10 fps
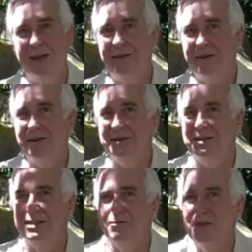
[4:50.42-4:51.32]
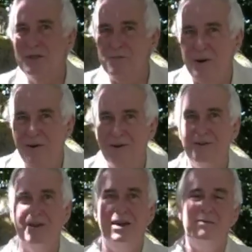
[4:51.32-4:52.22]
Not only does he
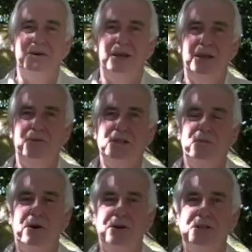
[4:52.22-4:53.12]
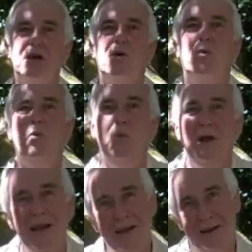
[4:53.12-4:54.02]
respond, but he responds
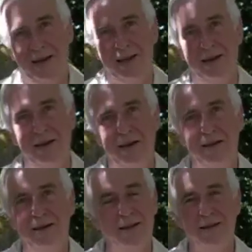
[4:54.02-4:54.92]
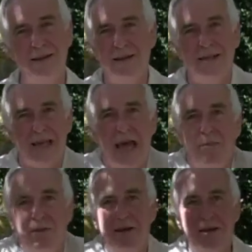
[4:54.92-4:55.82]
willingly. That he's
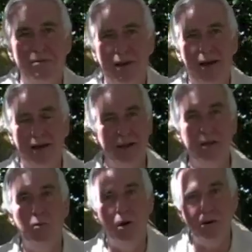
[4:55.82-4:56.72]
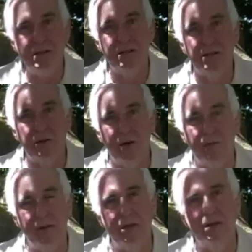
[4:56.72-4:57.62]
happily compliant. He wants to do it,
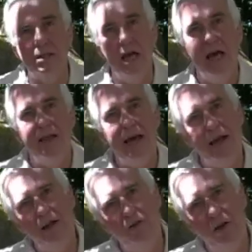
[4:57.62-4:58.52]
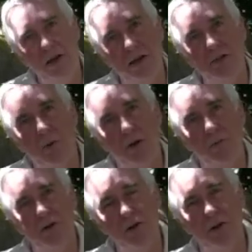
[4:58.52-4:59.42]
because that indeed is what the
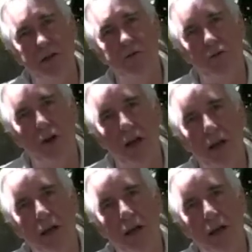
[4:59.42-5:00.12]
majority of training